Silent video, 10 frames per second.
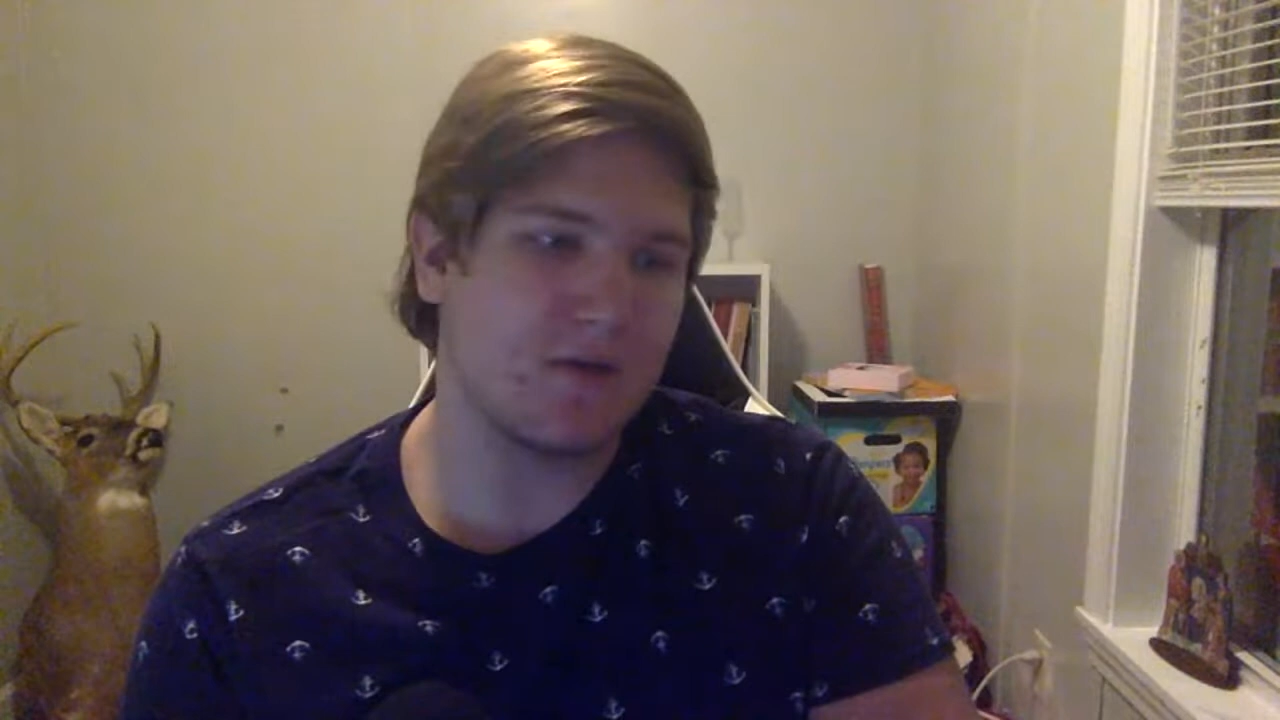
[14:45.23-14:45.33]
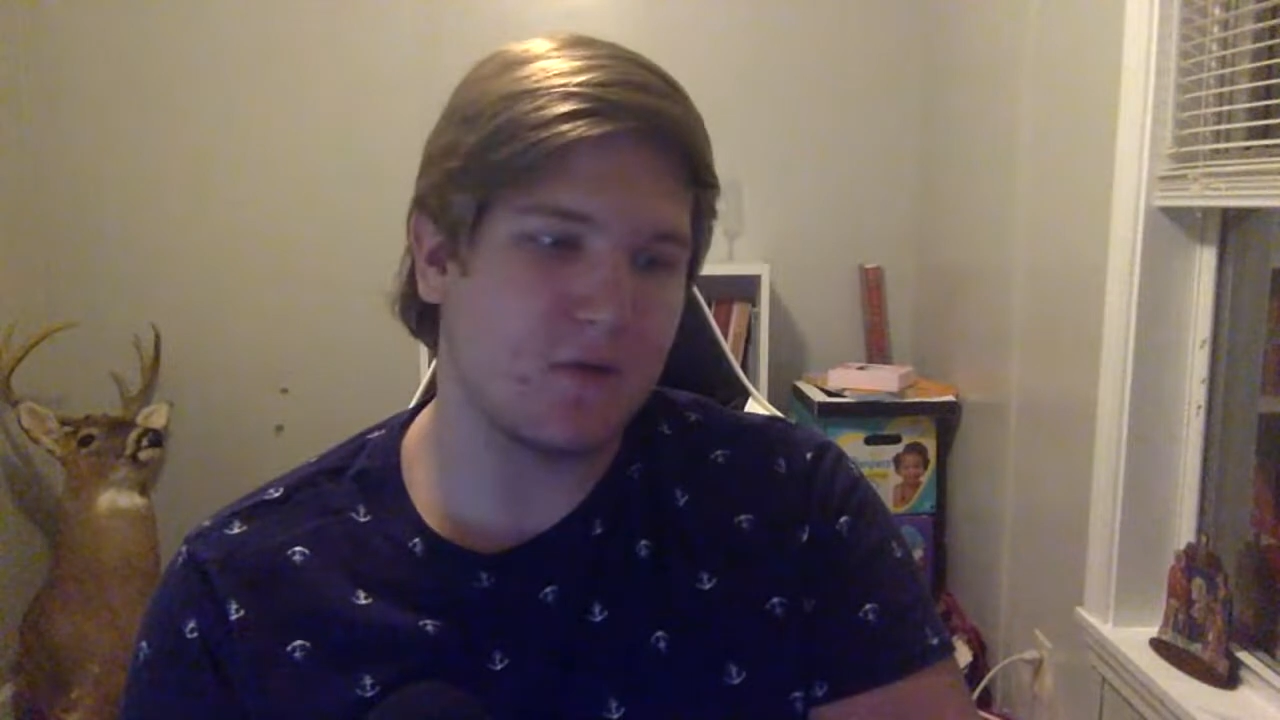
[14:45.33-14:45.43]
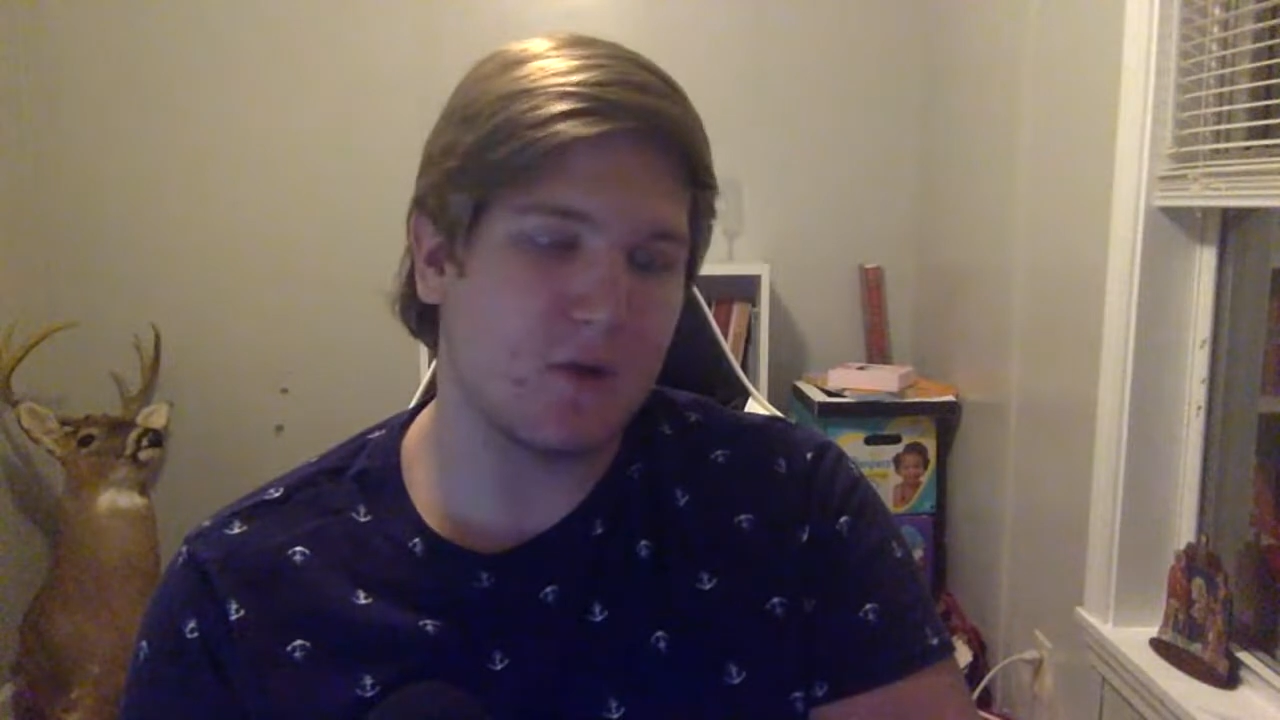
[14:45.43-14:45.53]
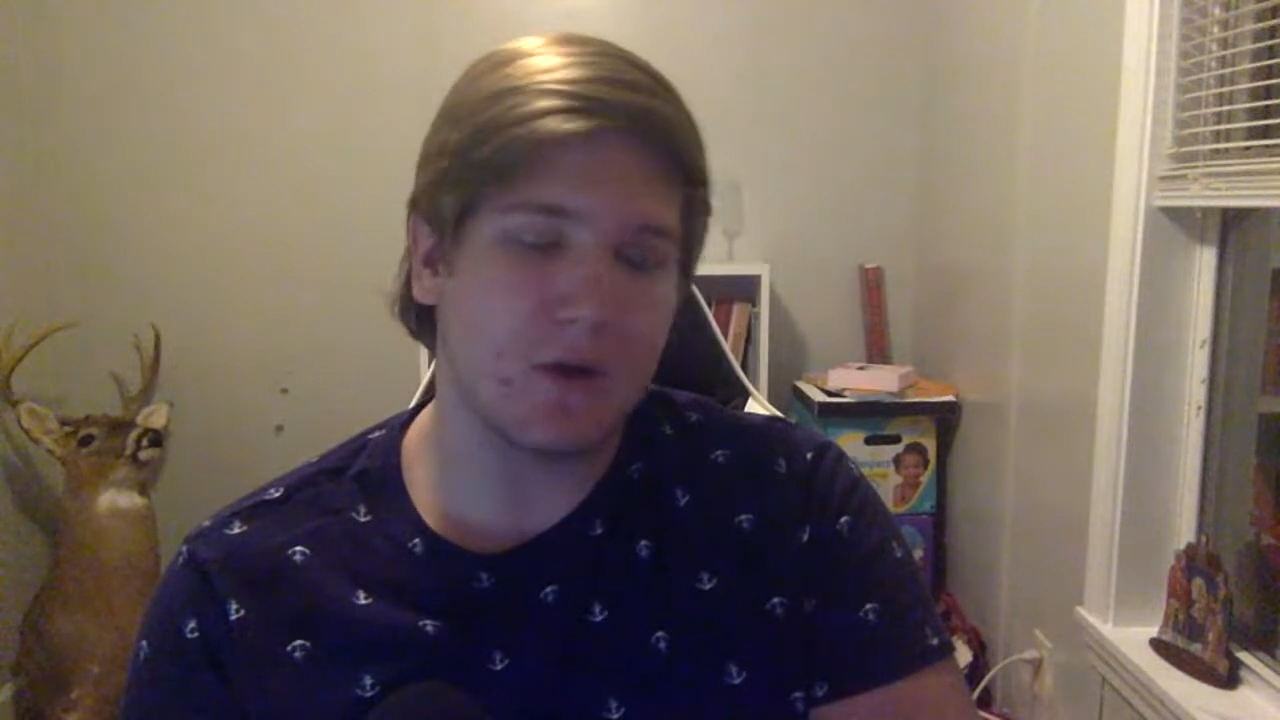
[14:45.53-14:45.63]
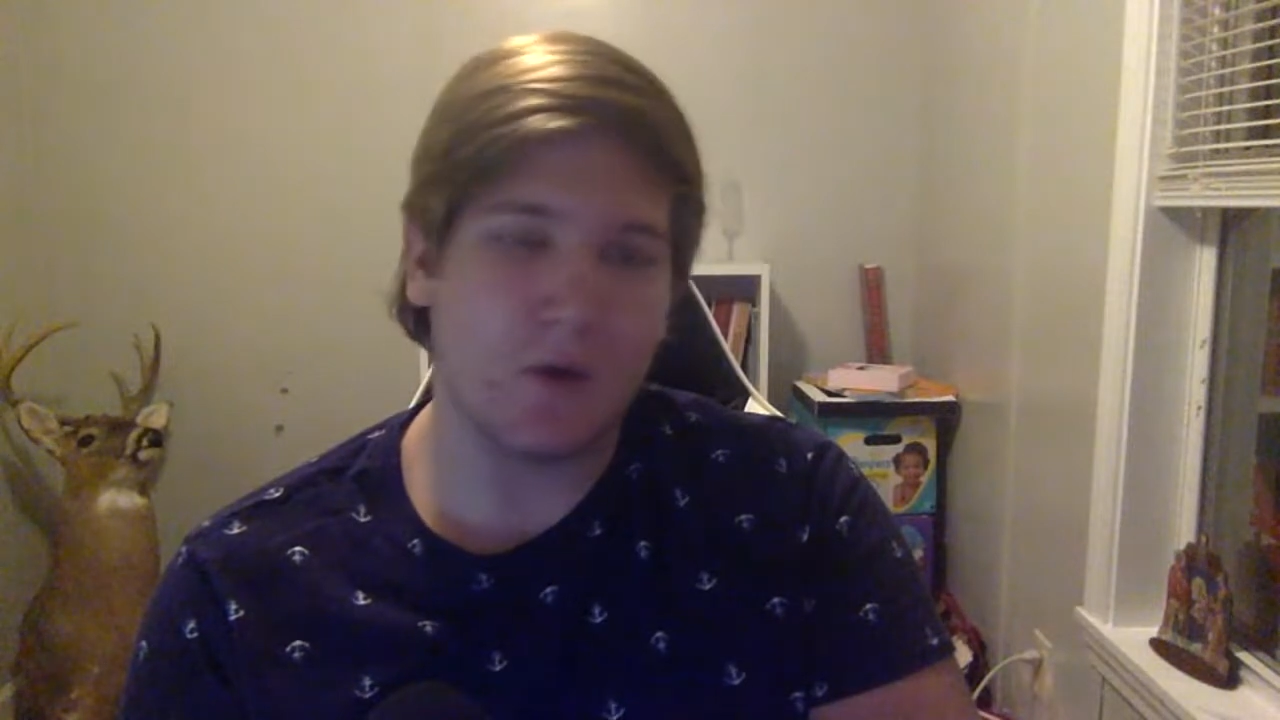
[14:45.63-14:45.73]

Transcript: if you look at